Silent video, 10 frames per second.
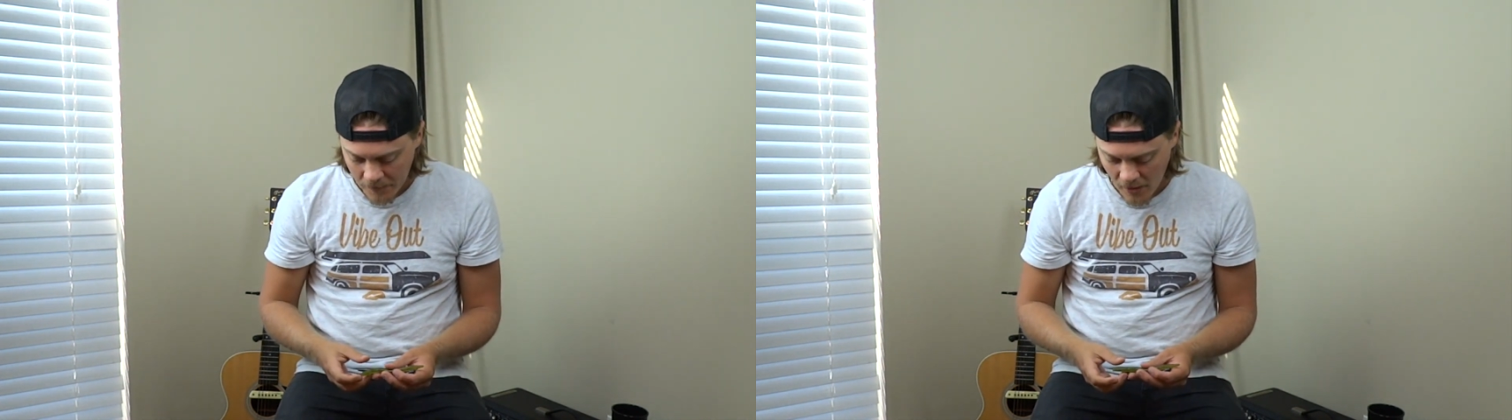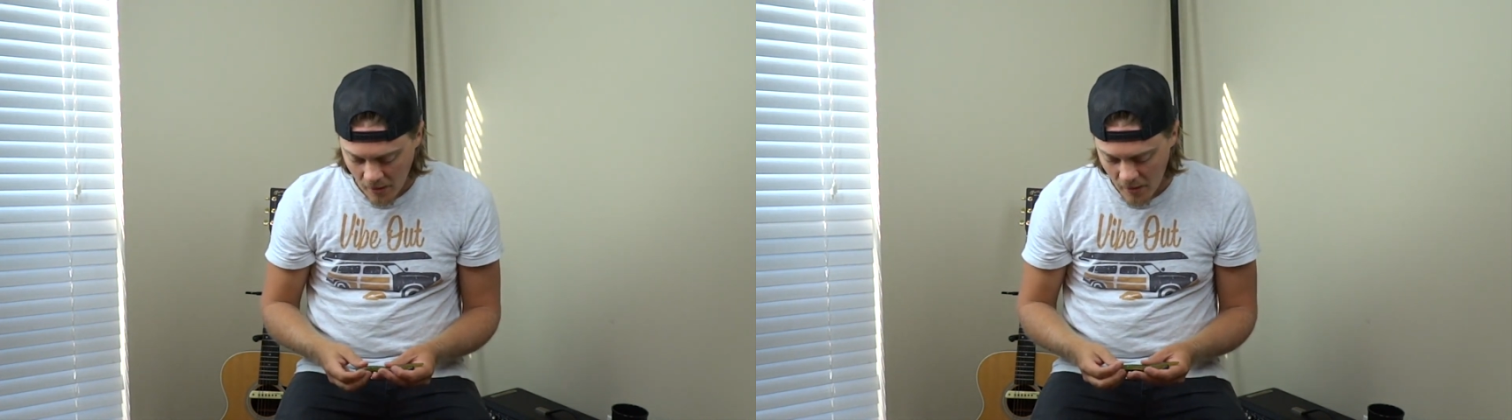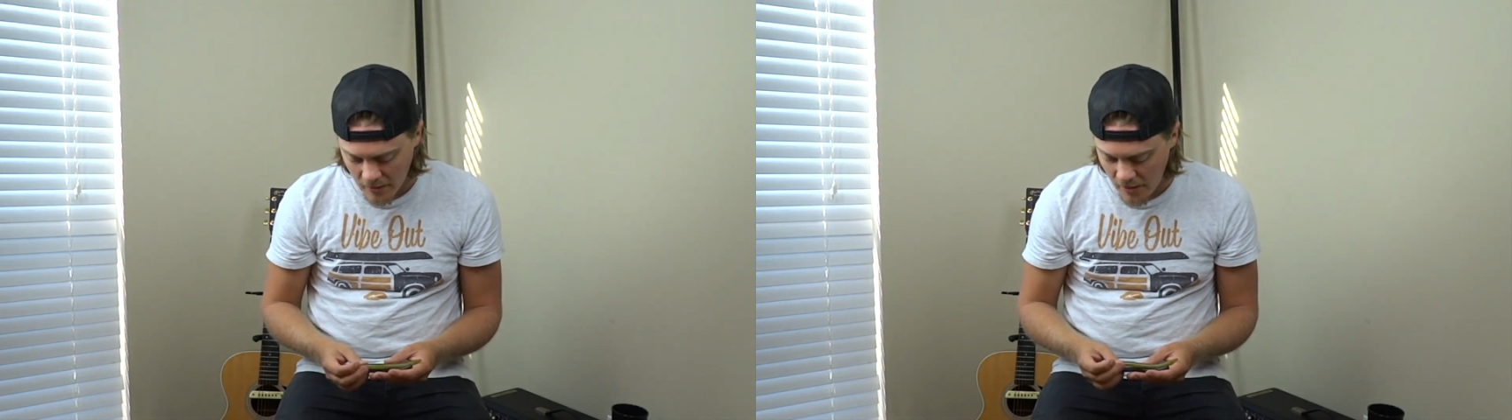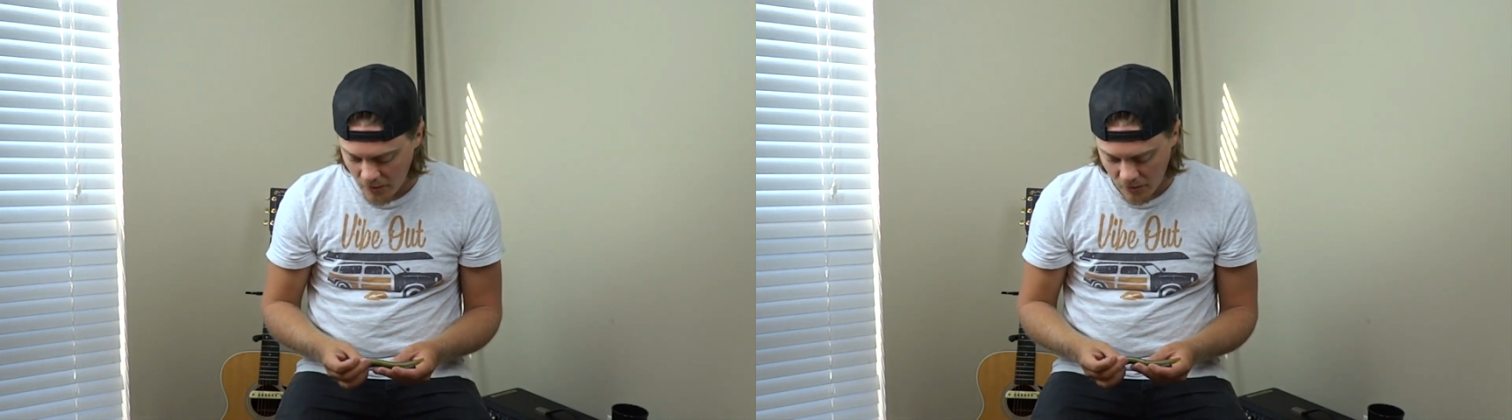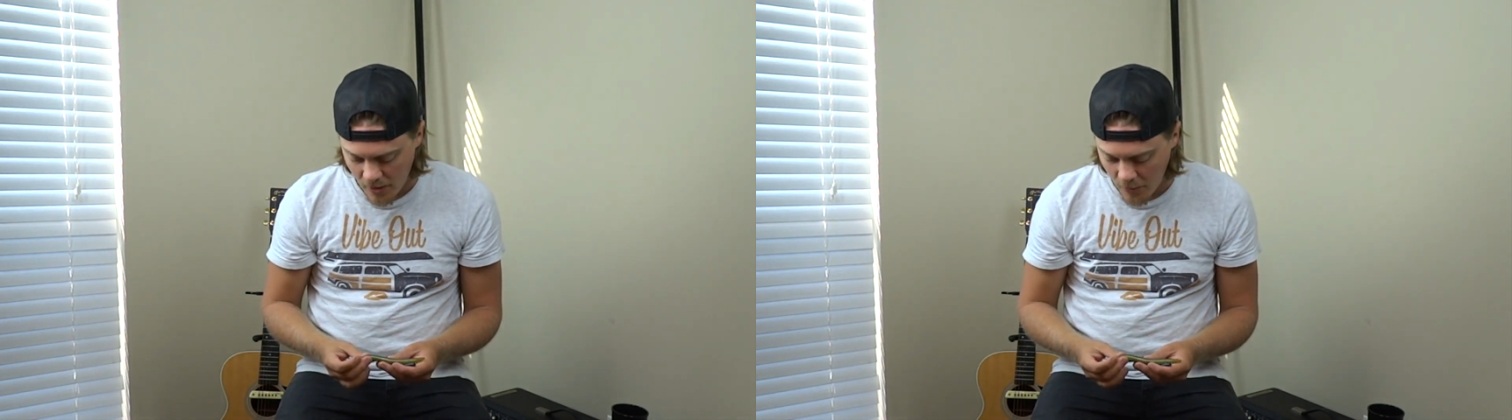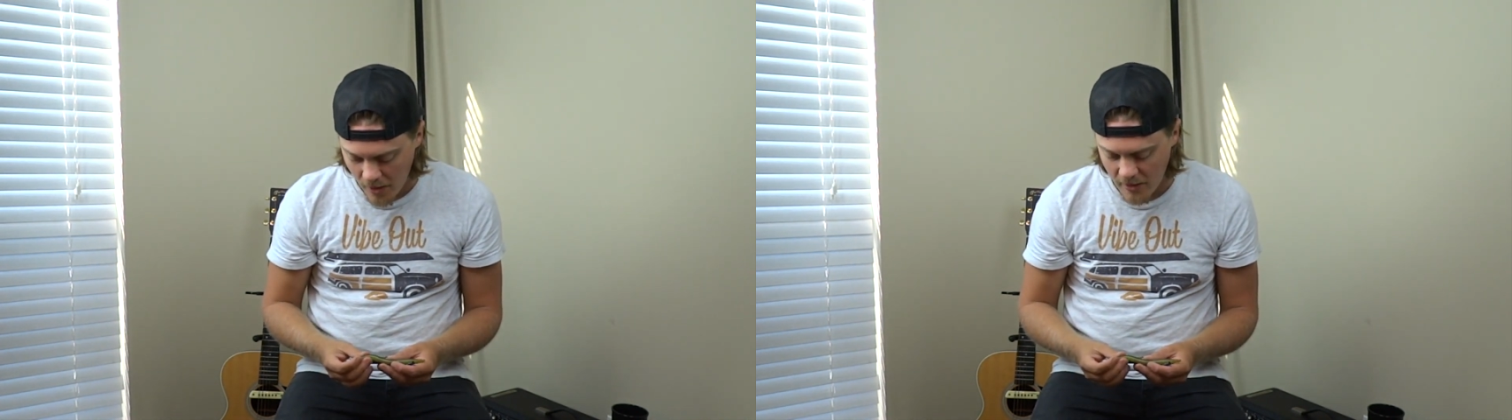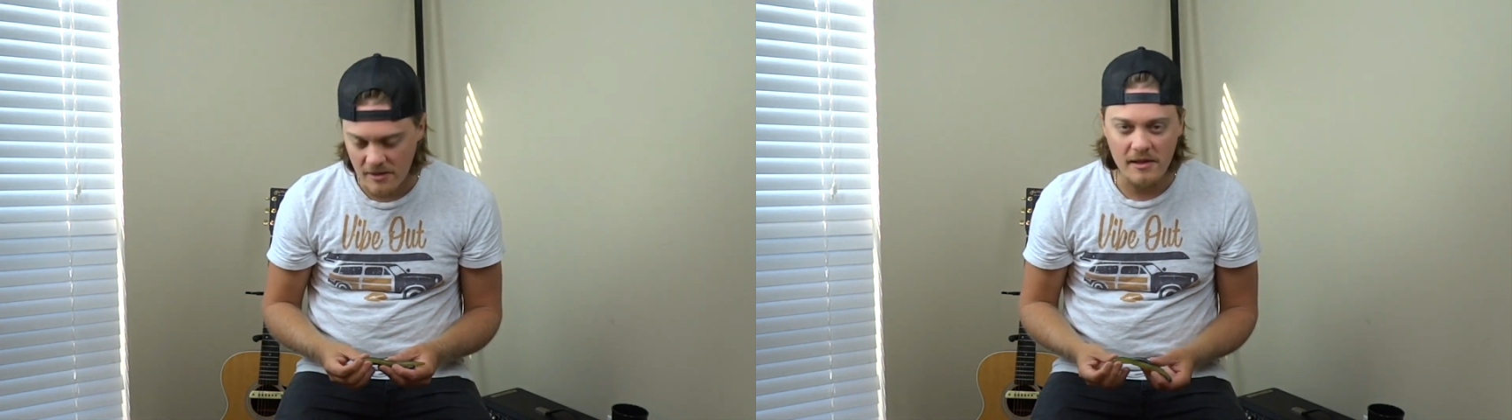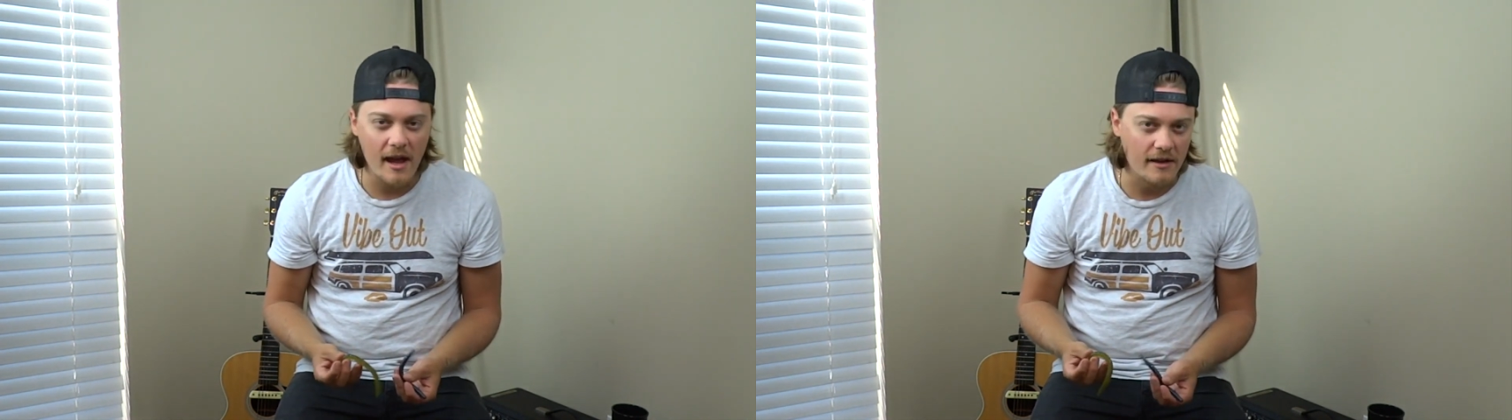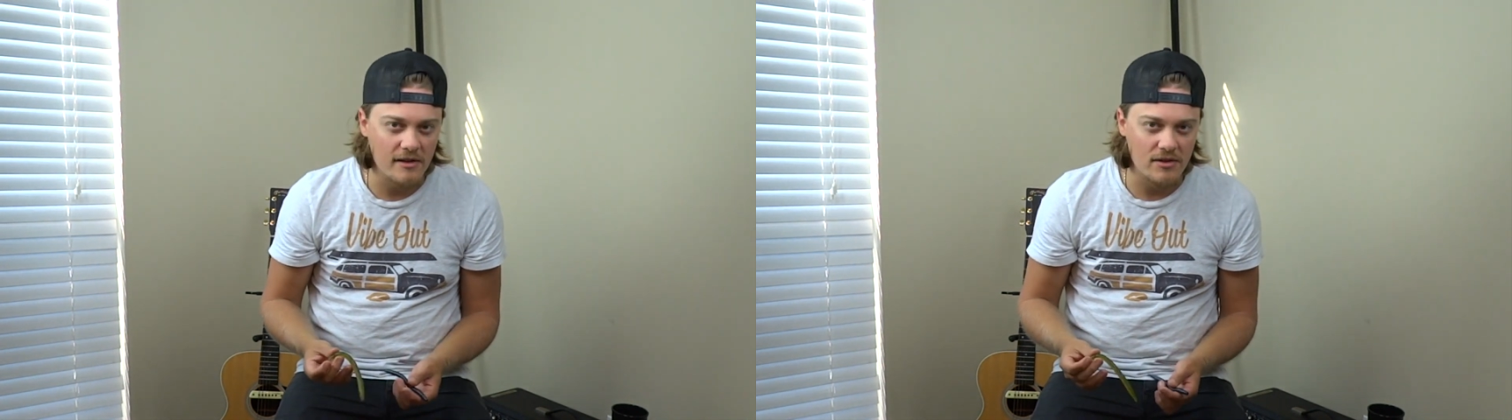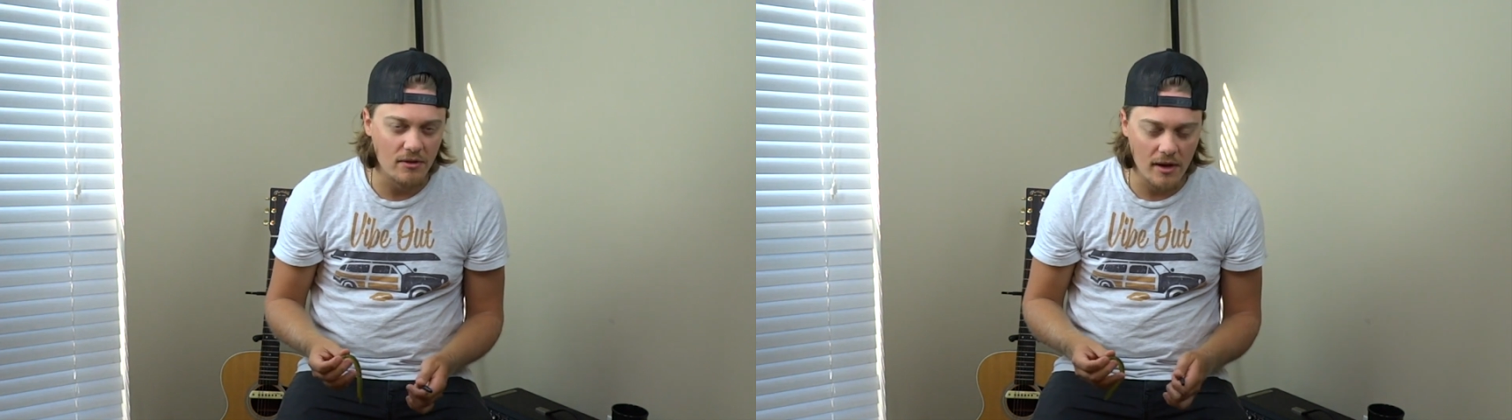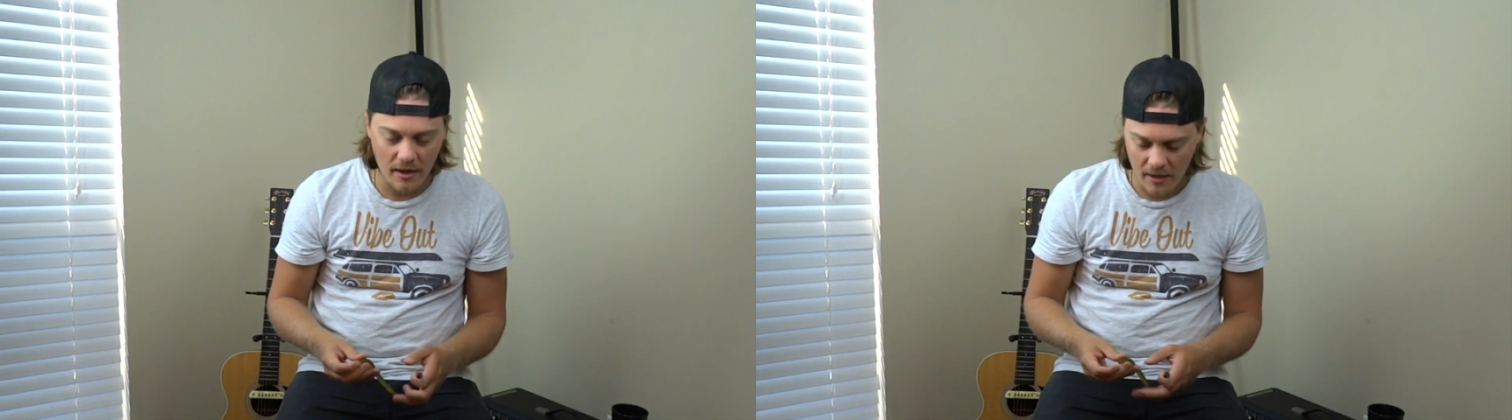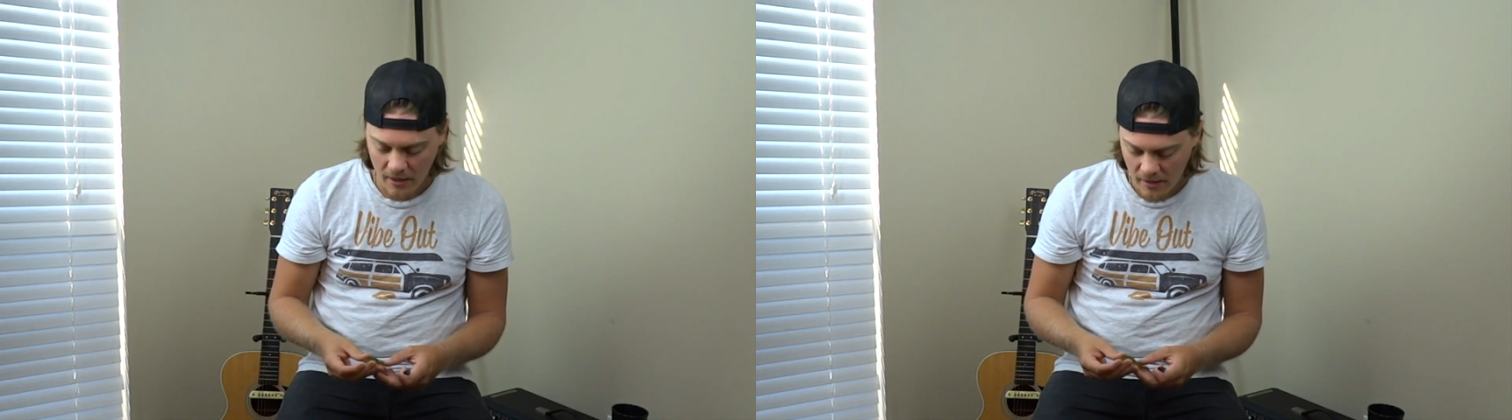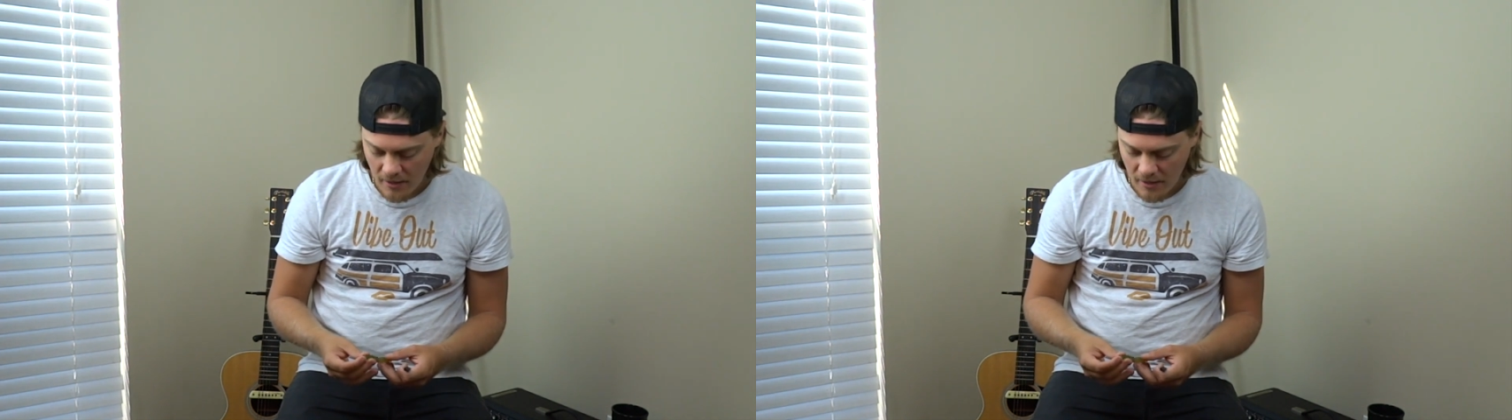Another great way is a Texas rig.